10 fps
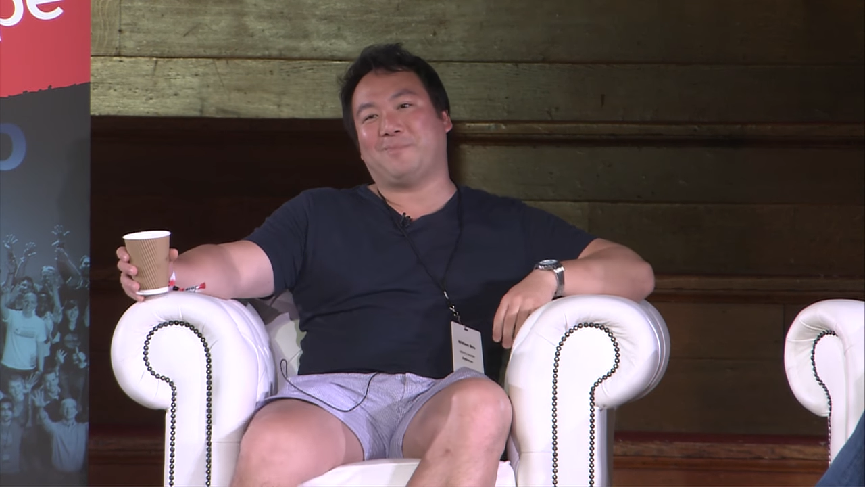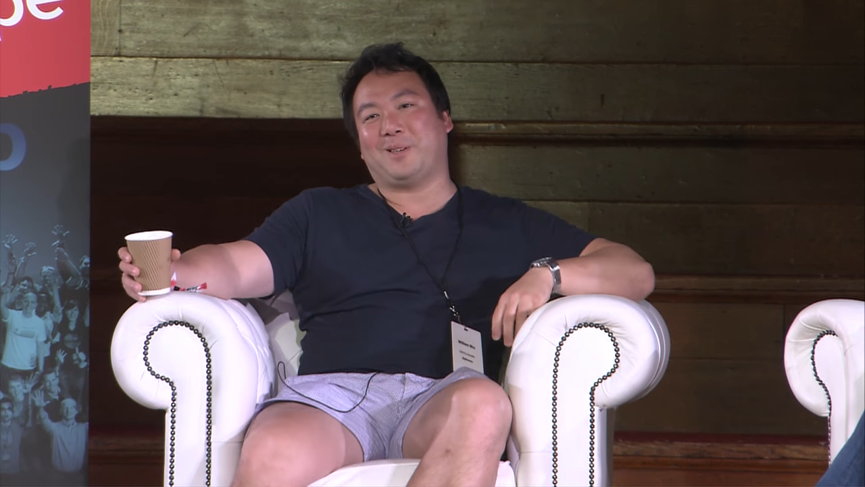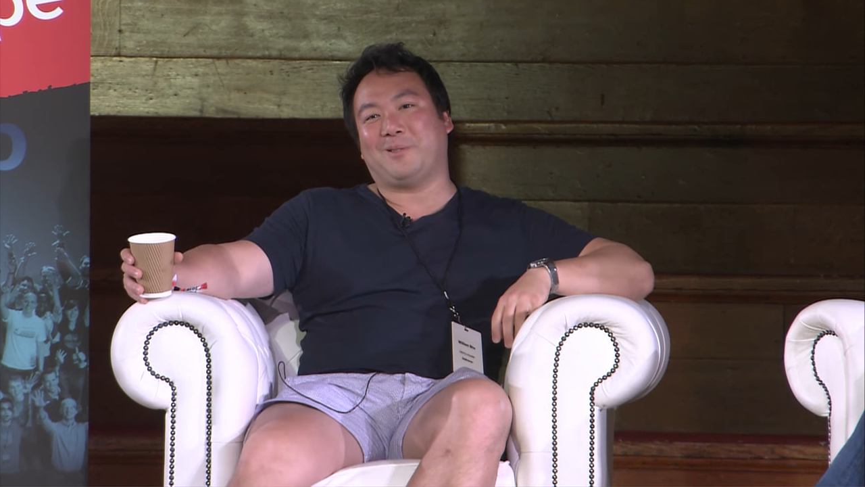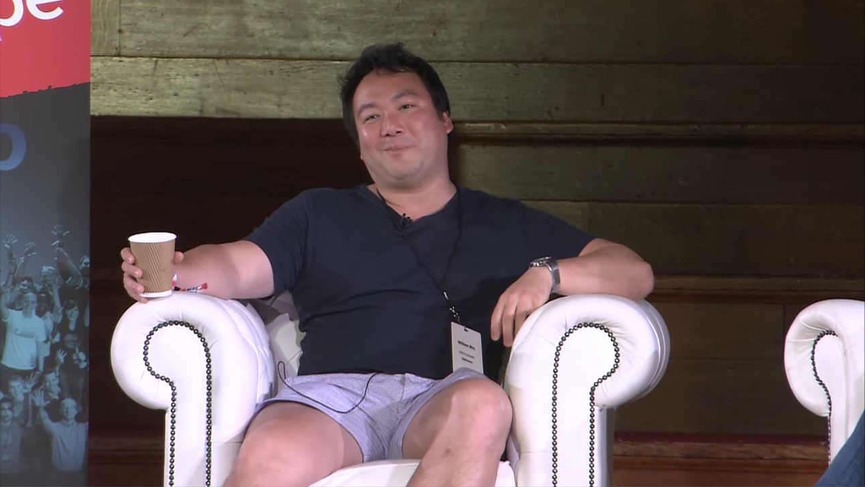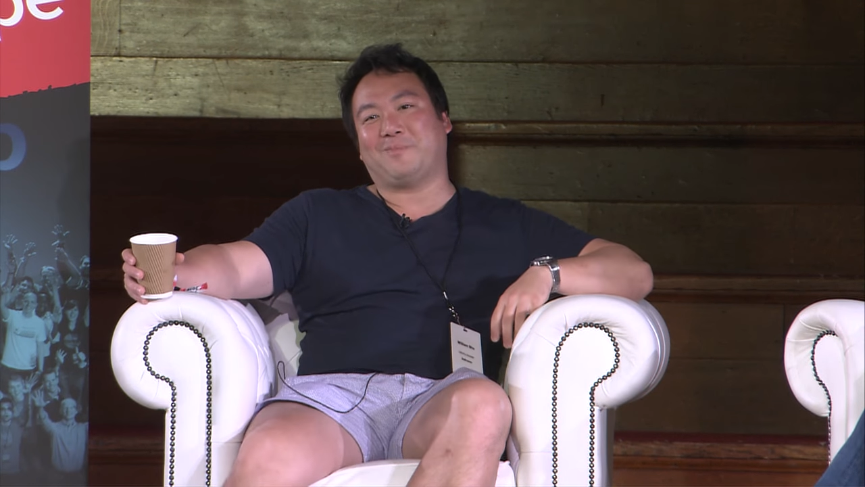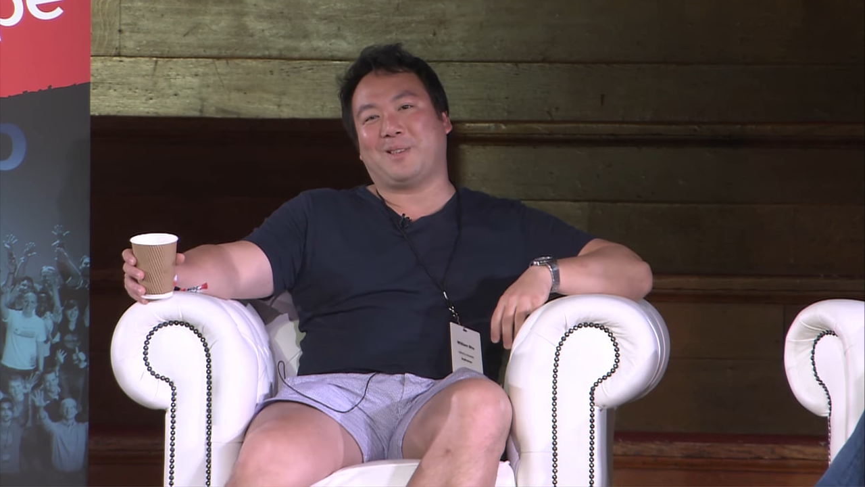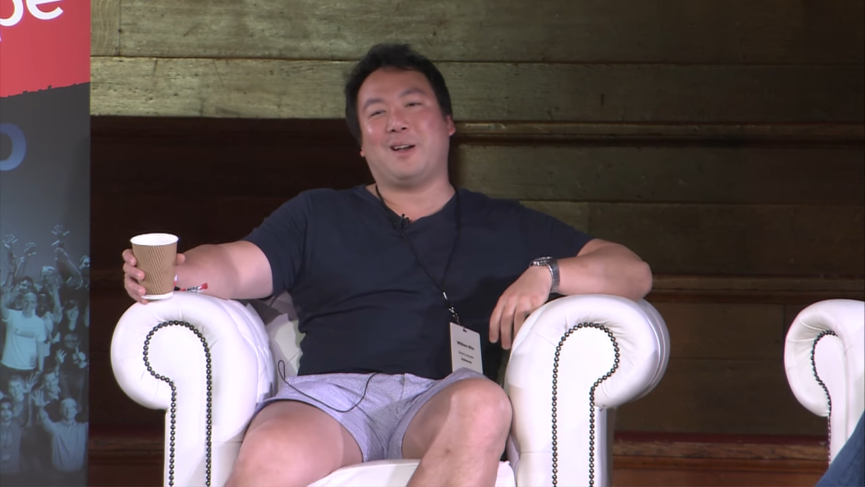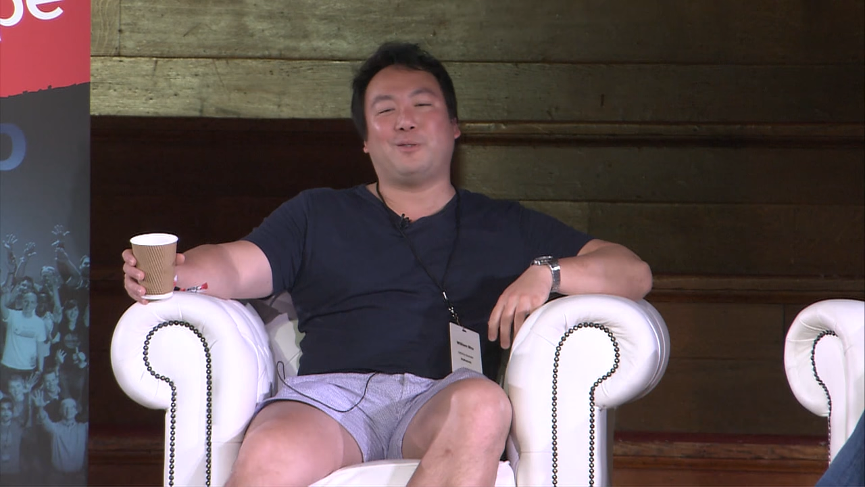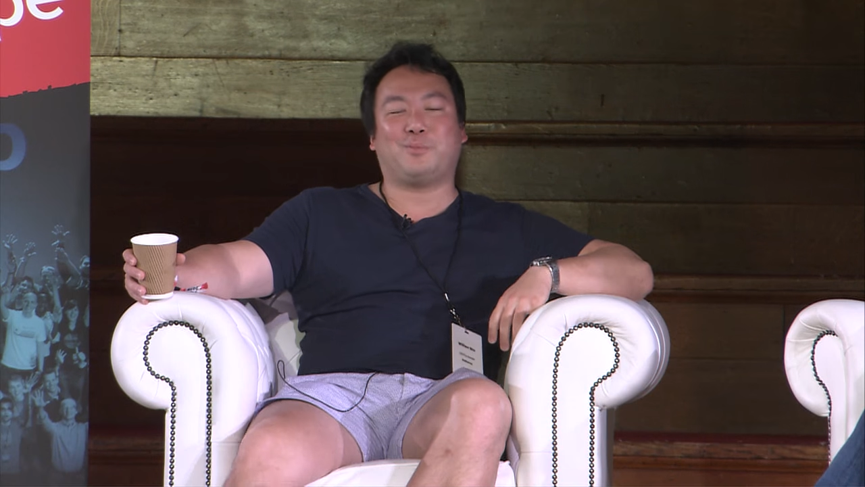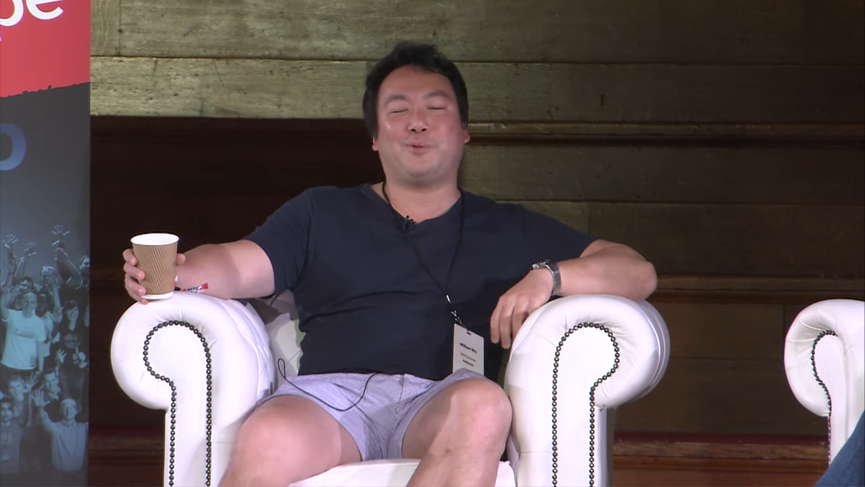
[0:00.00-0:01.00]
you know,
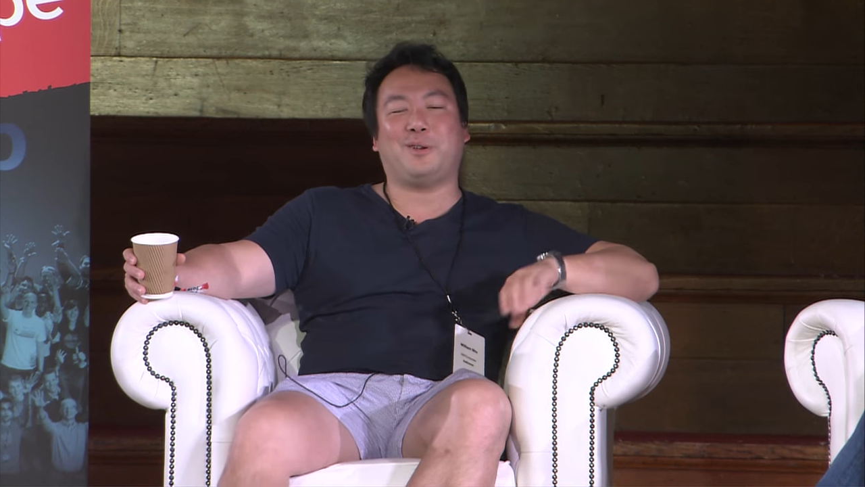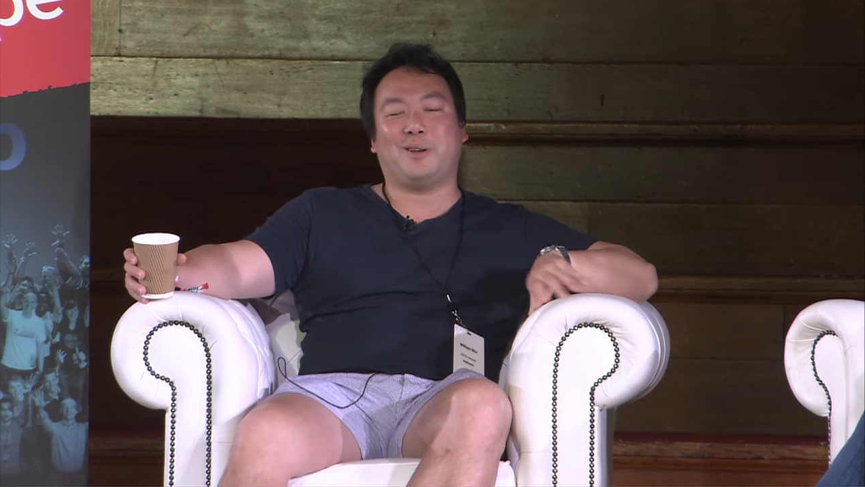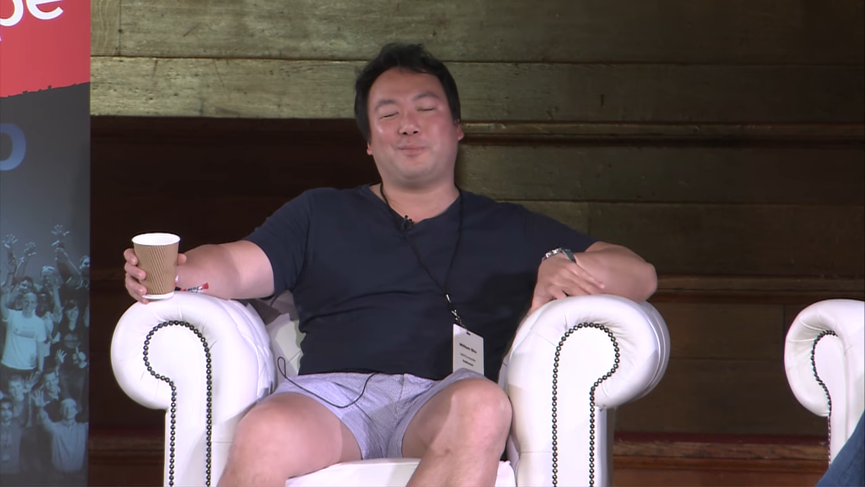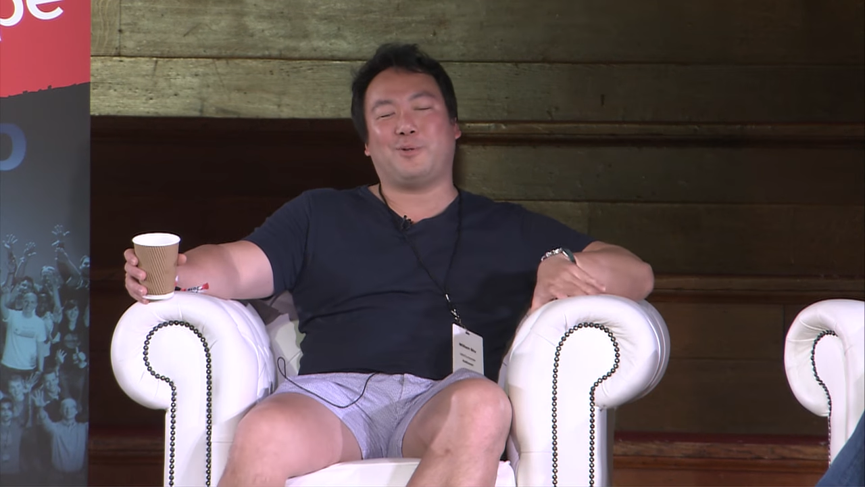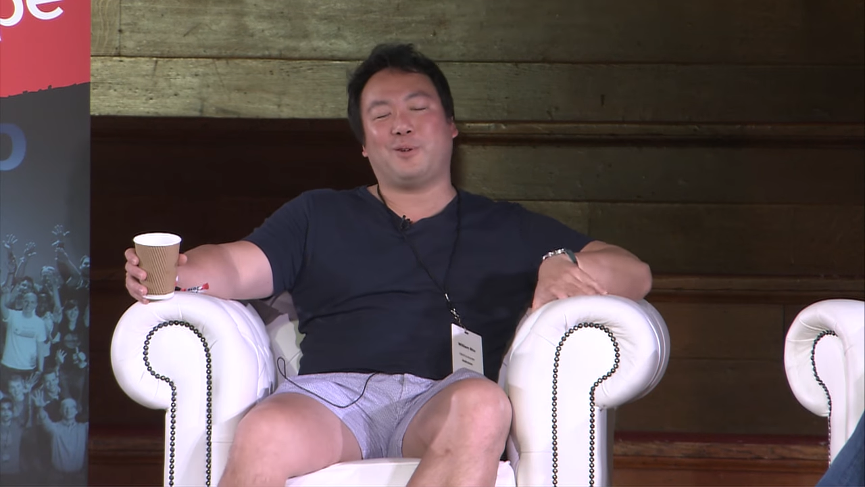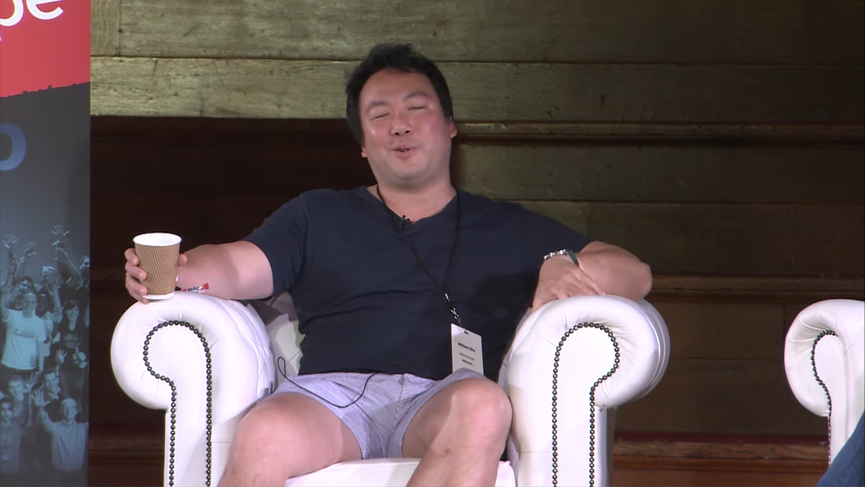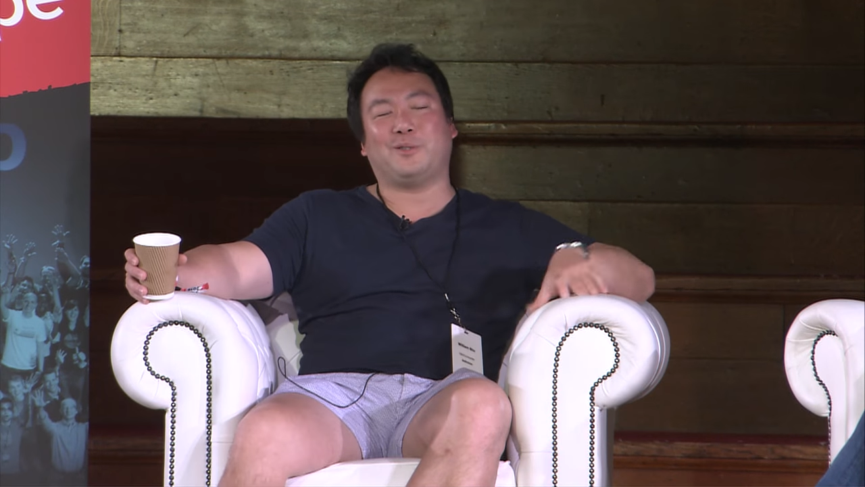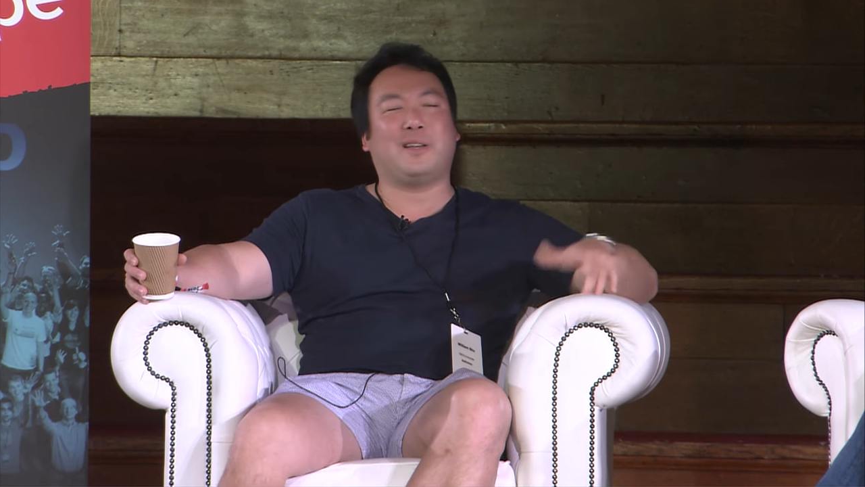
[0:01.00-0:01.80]
I was pretty annoyed.